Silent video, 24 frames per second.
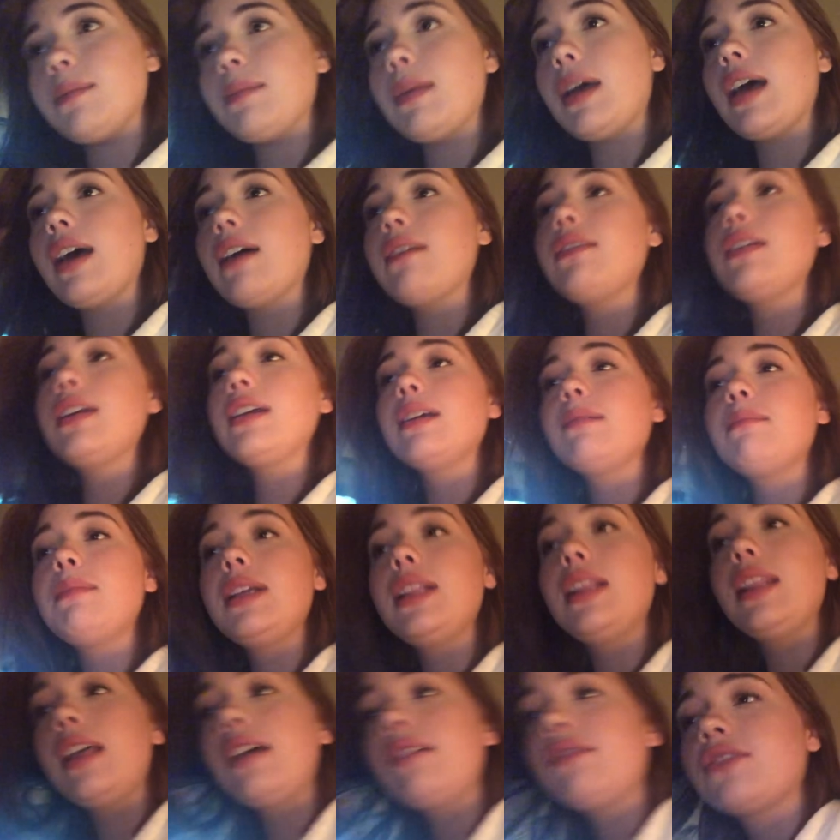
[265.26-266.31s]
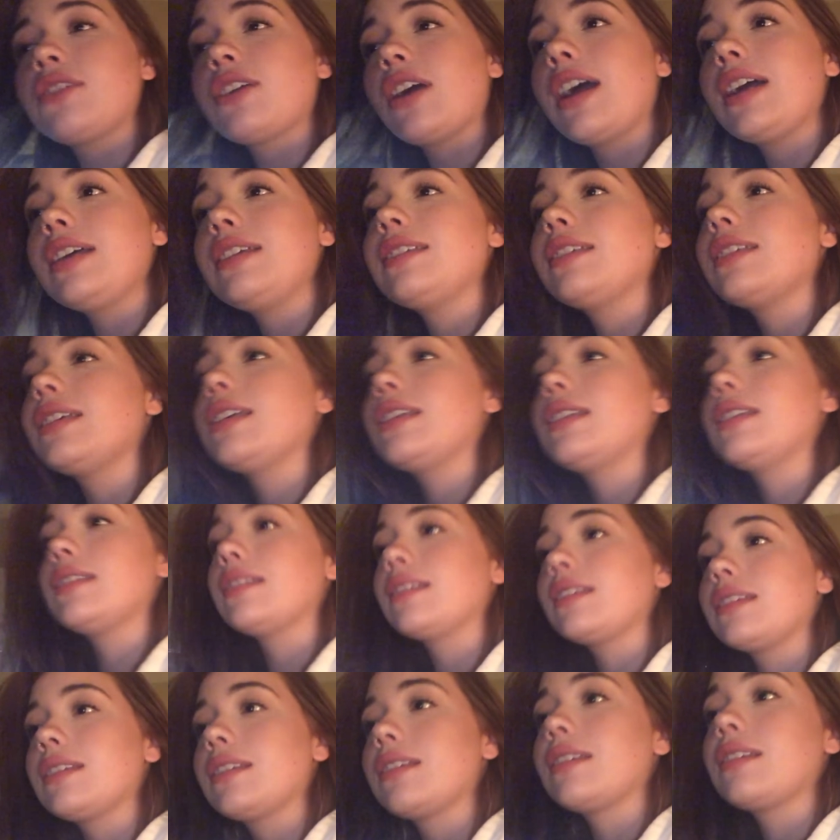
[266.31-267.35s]
I'm having a midlife
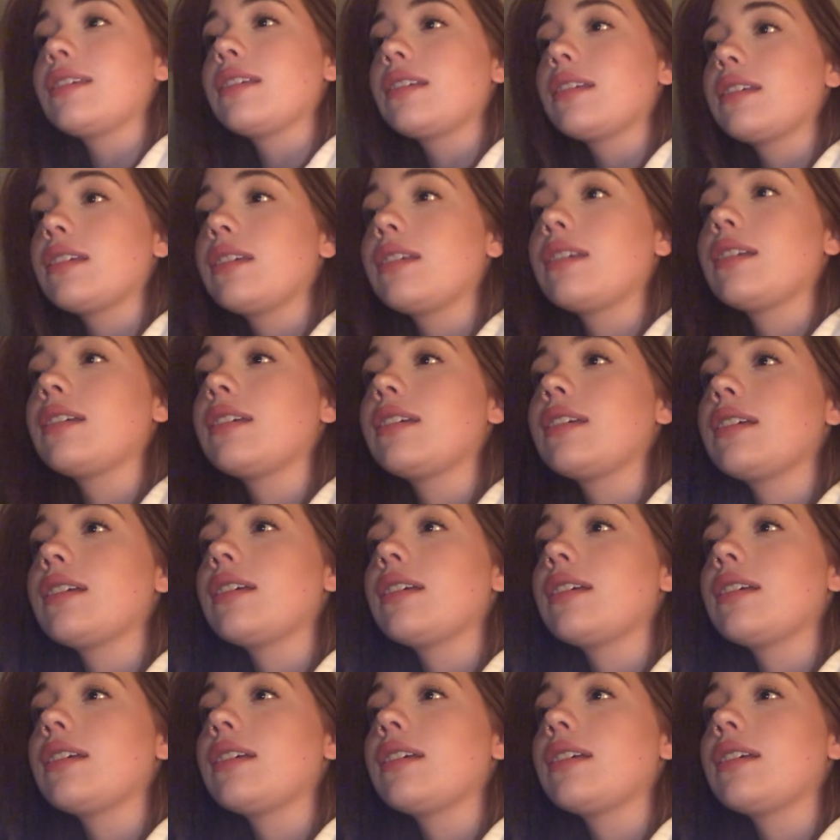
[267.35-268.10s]
crisis. Oh my